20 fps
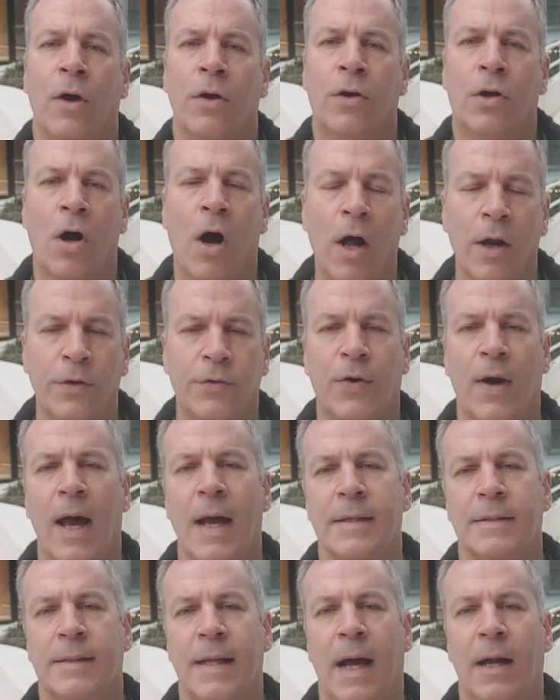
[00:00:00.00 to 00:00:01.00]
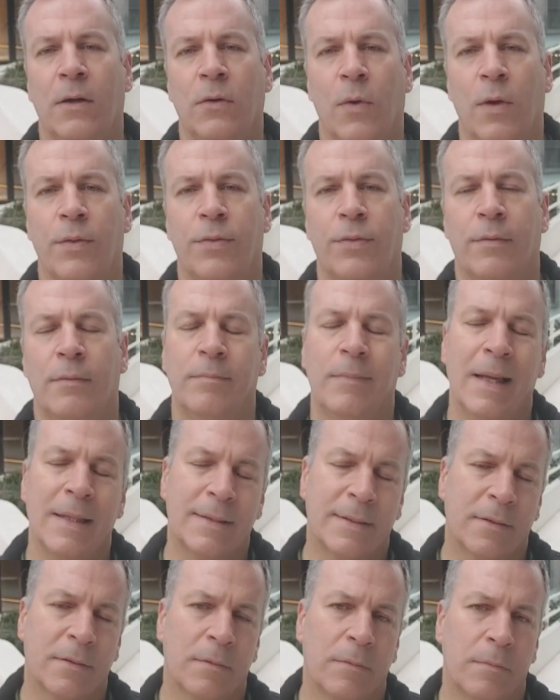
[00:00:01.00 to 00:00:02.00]
Now contrast that with,
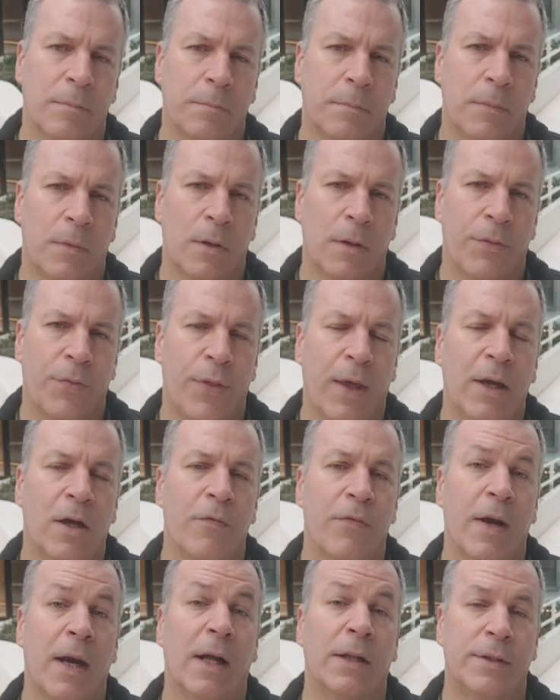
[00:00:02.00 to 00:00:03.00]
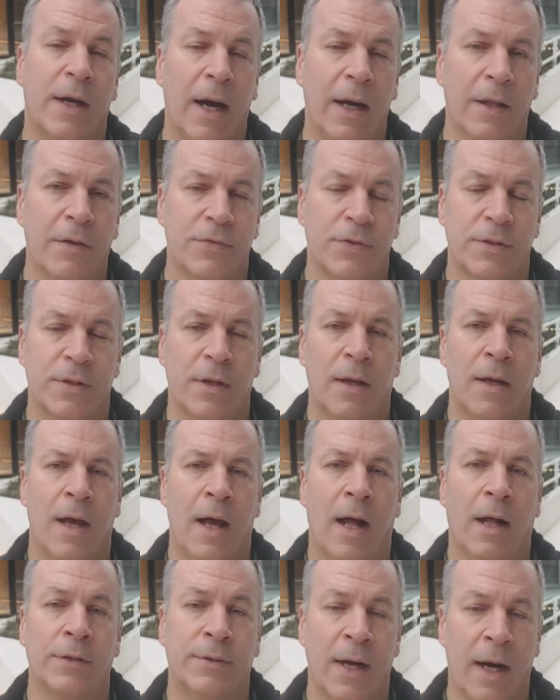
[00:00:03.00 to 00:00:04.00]
let's think of an
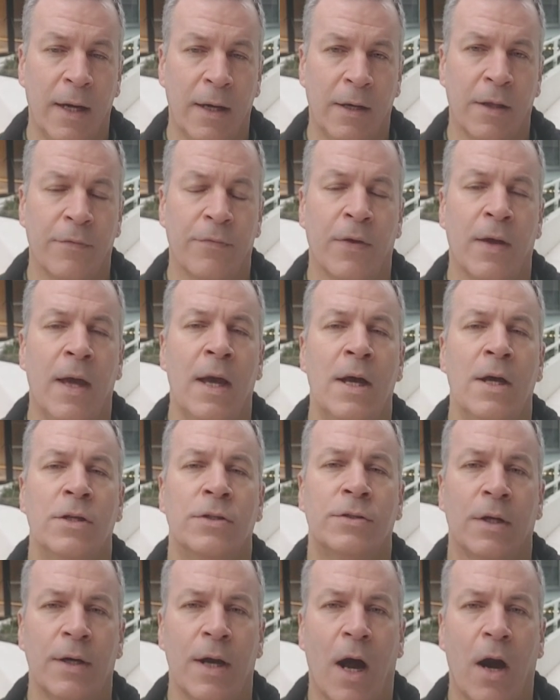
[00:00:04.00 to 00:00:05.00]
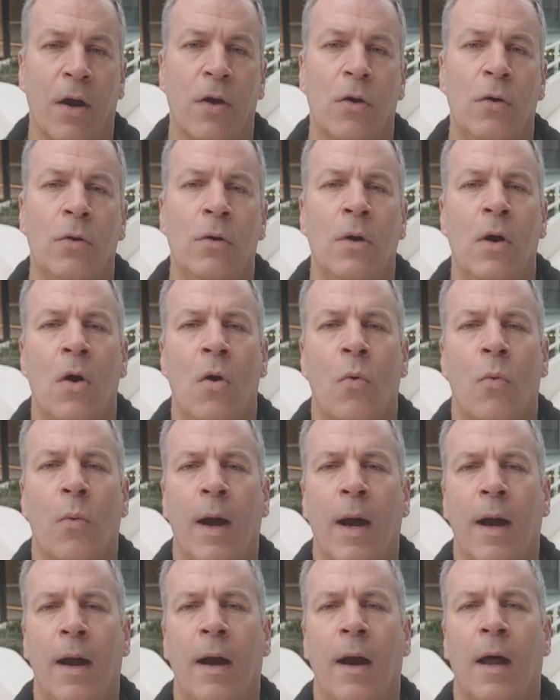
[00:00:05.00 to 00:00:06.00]
alternative scenario
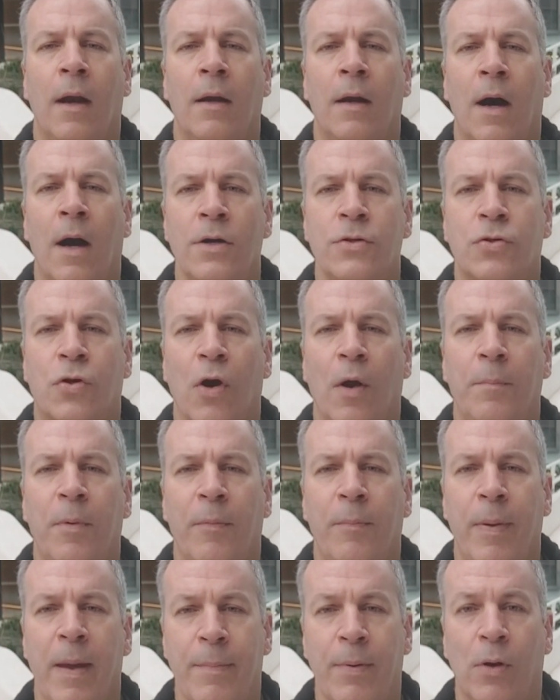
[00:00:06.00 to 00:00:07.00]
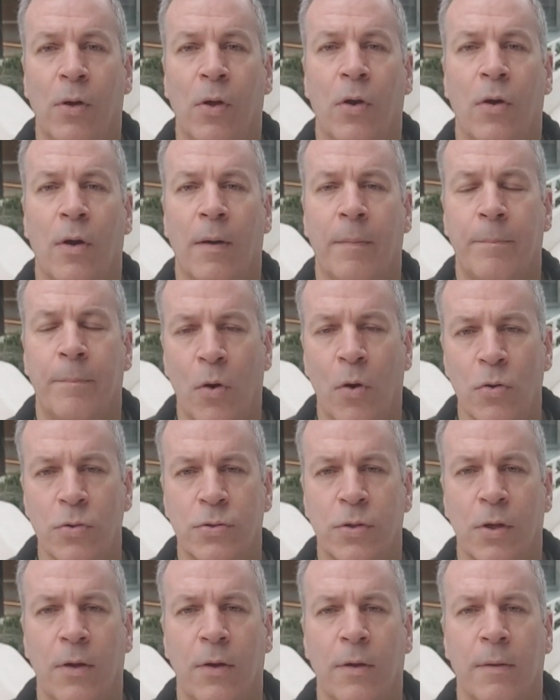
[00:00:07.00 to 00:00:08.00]
where a large group of people who are
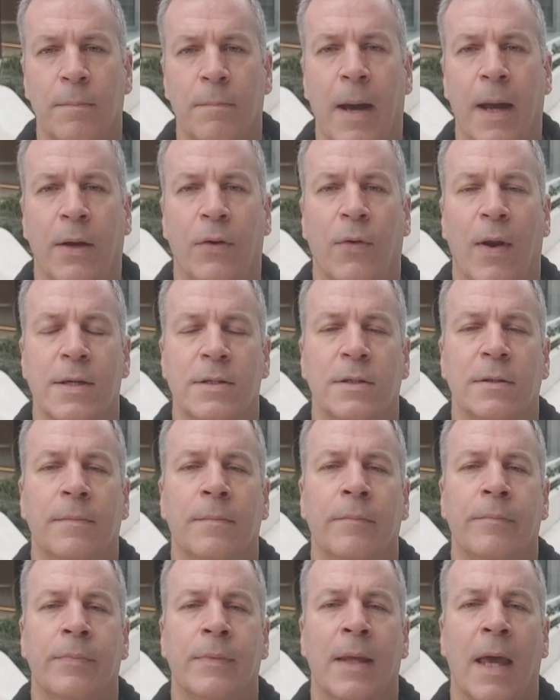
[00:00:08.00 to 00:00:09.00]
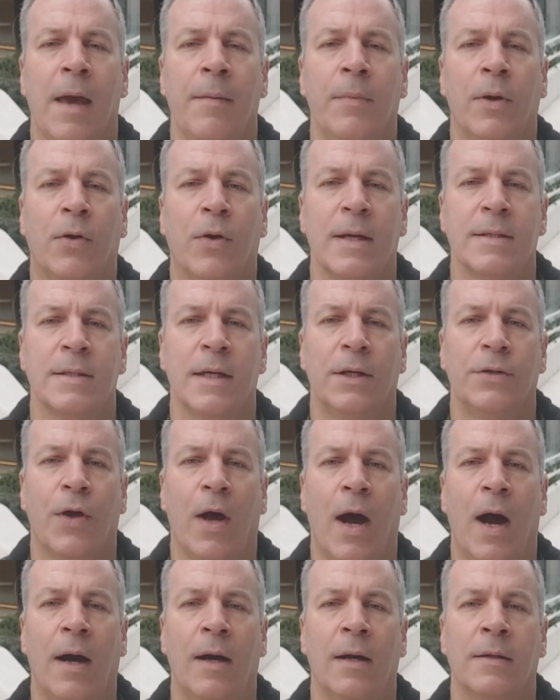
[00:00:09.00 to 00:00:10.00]
opposed to immigration
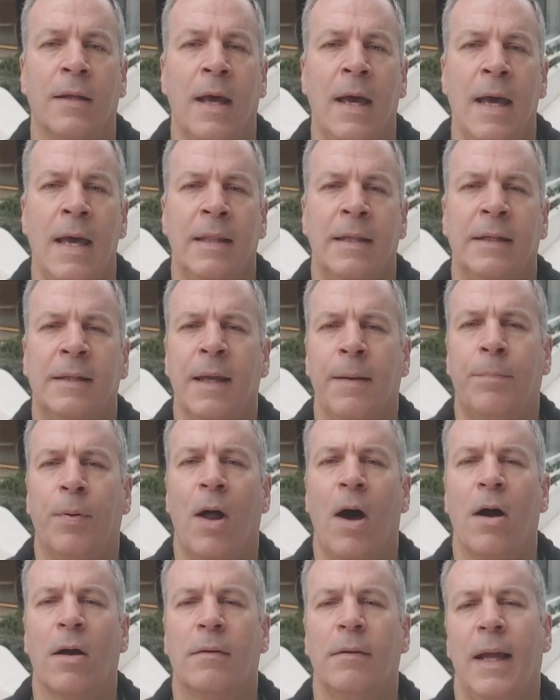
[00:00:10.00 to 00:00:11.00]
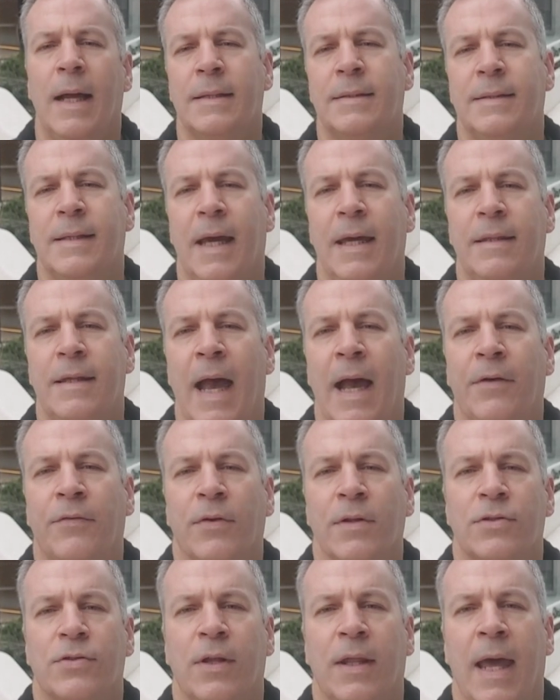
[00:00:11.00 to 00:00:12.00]
into Ireland, that they block, let's say, the
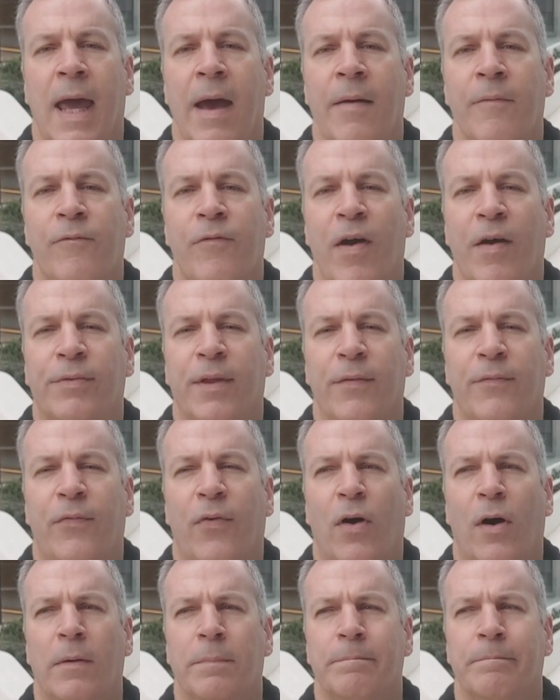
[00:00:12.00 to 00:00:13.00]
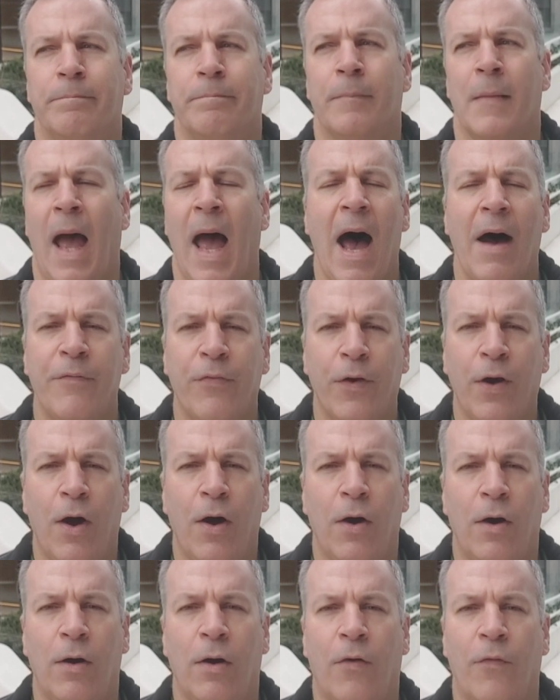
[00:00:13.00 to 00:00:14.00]
entrance to the M50 for half an
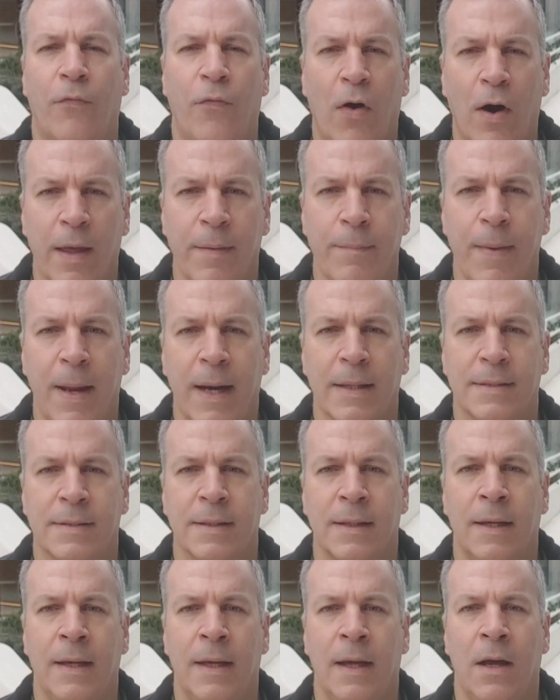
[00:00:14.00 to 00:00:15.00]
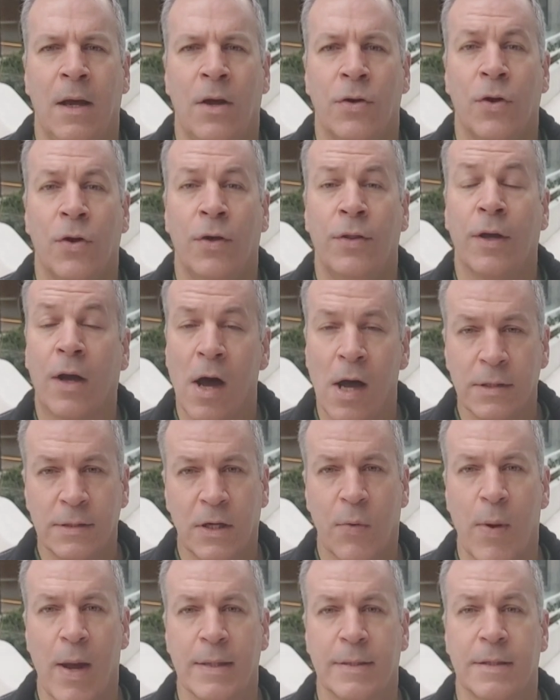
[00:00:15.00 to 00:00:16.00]
hour or 40 minutes. Now, the
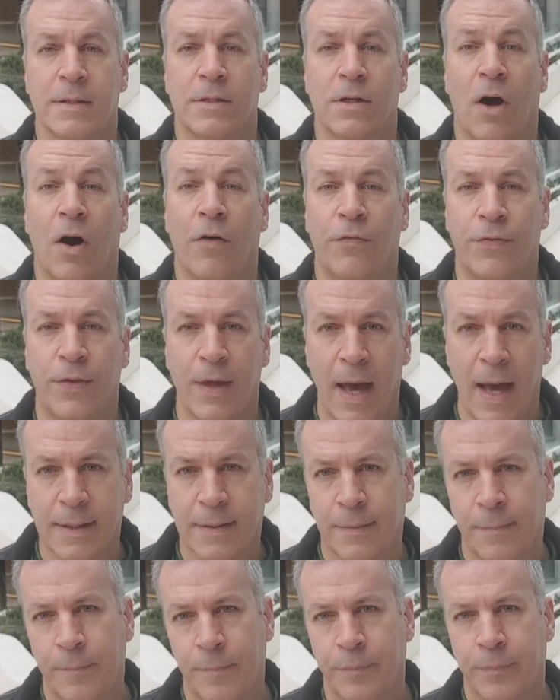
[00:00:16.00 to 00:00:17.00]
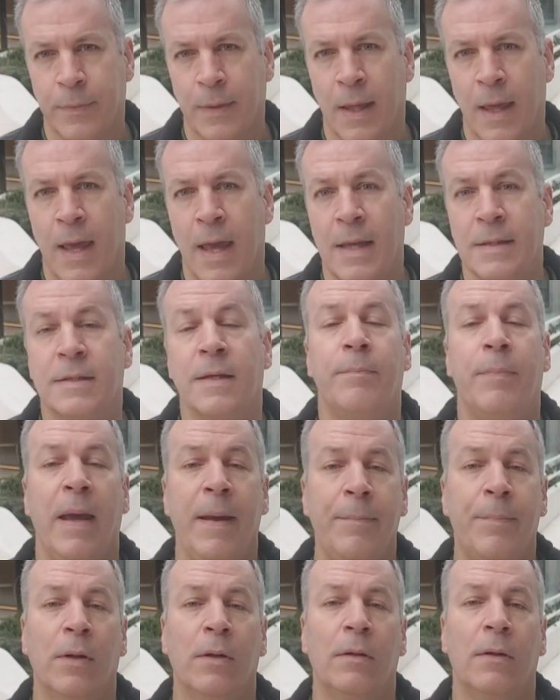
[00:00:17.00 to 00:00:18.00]
consequences of that is that
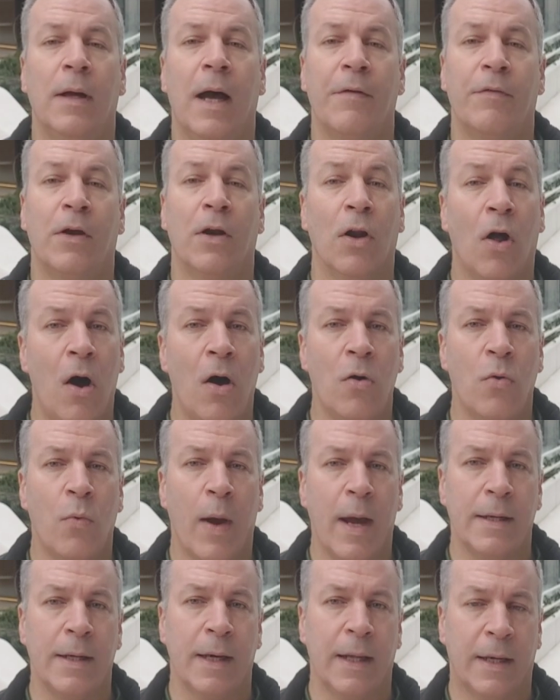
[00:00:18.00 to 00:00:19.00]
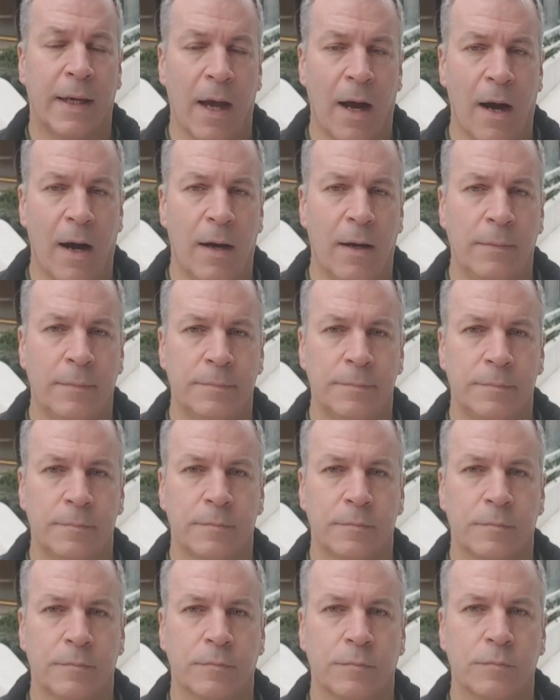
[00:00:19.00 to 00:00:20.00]
people have a long wait in a car.
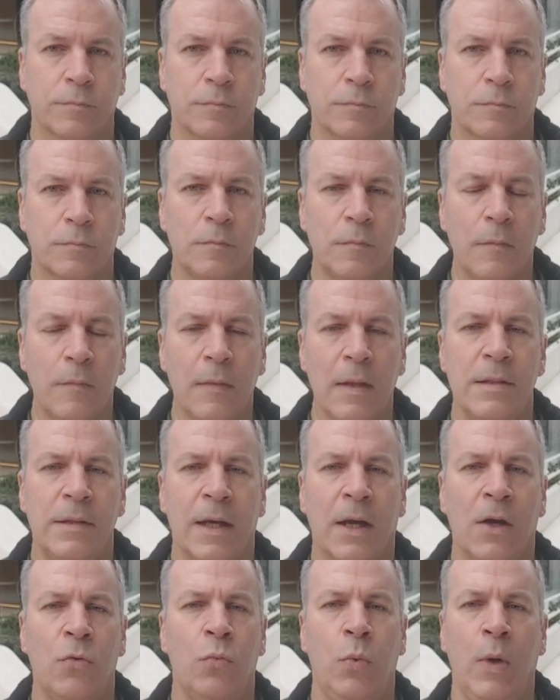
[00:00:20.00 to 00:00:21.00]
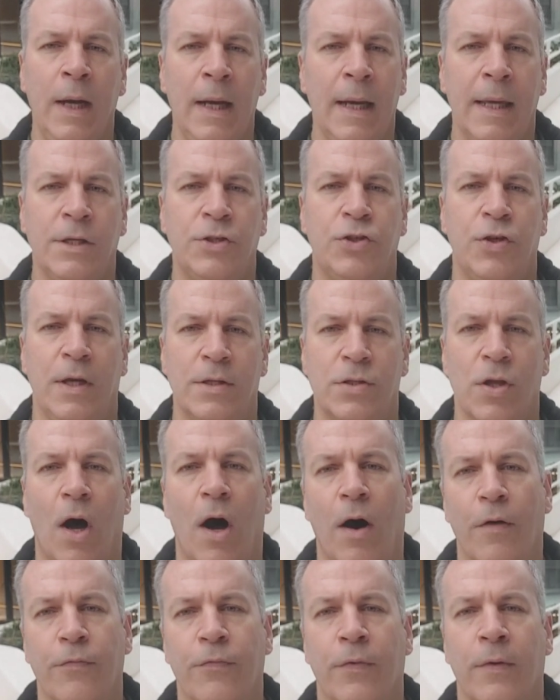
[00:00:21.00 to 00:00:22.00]
They get really cheesed
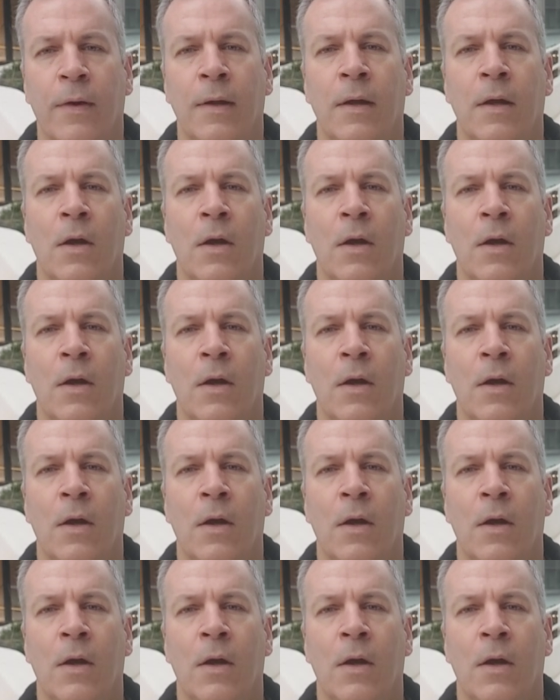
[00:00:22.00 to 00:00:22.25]
off.